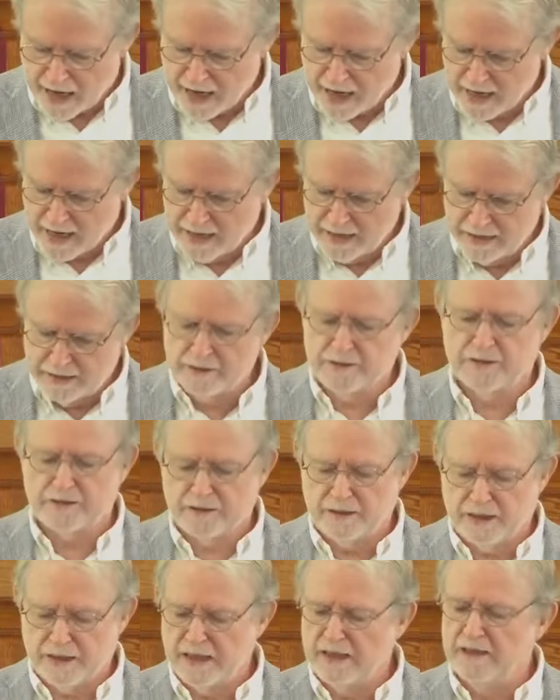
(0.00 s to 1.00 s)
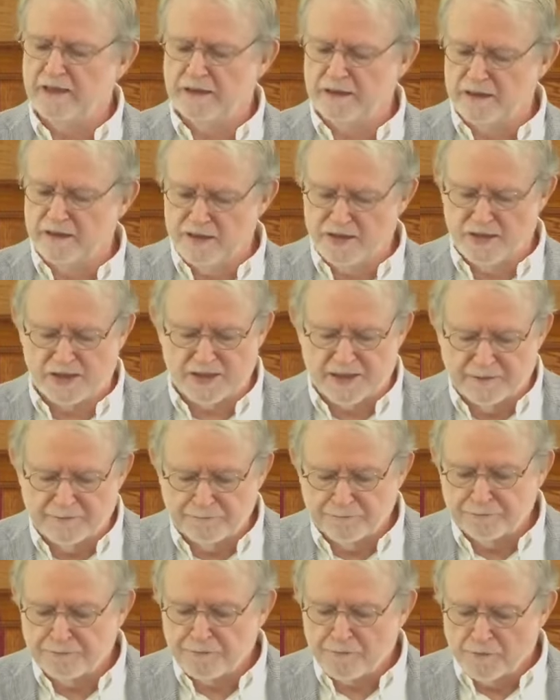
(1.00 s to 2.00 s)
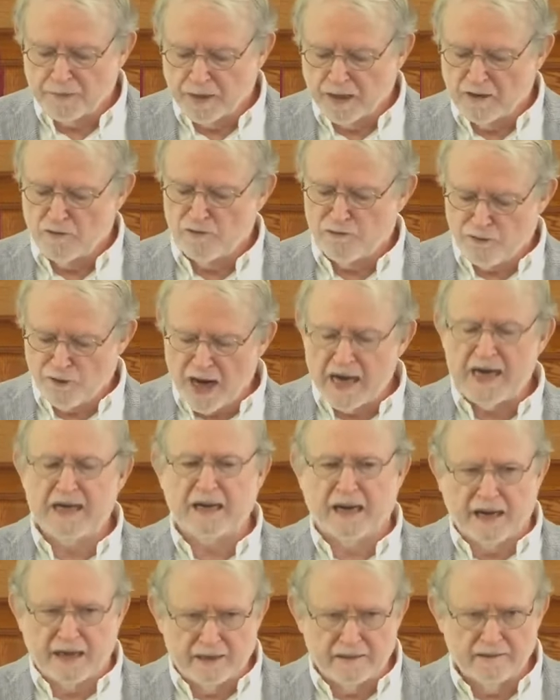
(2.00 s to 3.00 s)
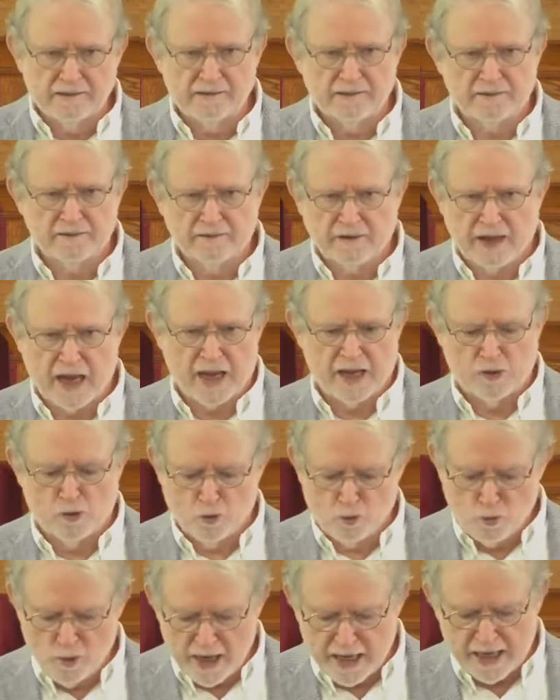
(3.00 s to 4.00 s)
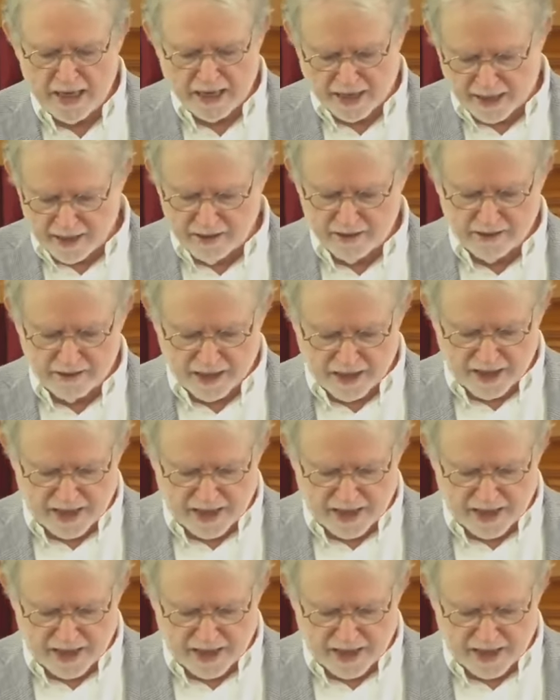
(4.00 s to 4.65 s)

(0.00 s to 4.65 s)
and he is fighting and winning